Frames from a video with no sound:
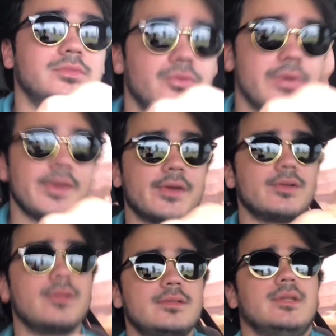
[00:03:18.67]

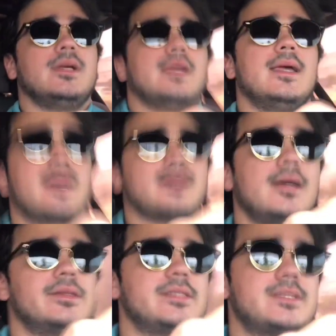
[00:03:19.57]
critical
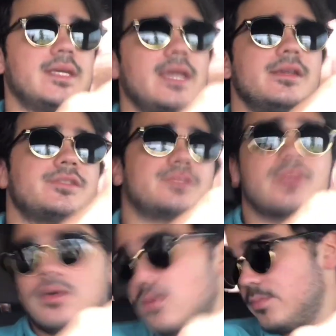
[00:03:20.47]
on this stage,
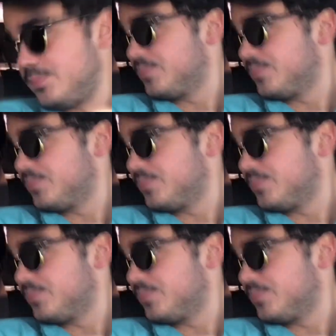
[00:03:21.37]
so